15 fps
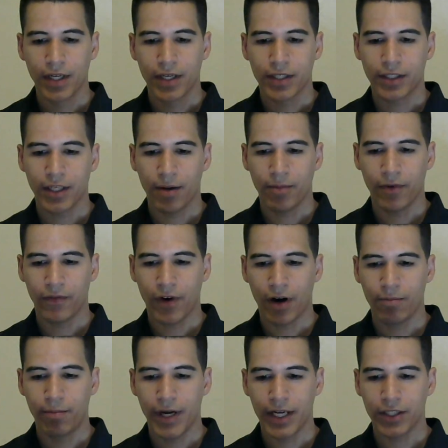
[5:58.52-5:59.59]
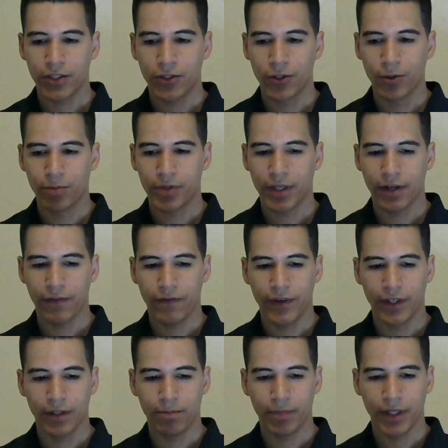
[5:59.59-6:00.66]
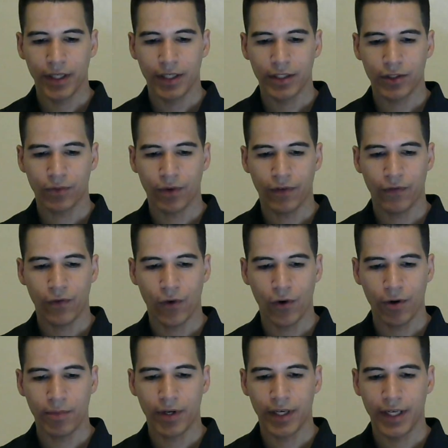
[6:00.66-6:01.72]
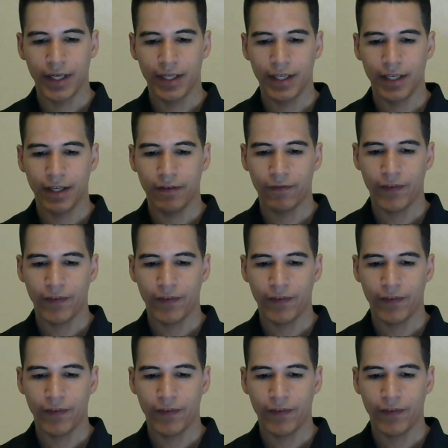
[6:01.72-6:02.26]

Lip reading: Some of our best troops in the Philippines were former Indian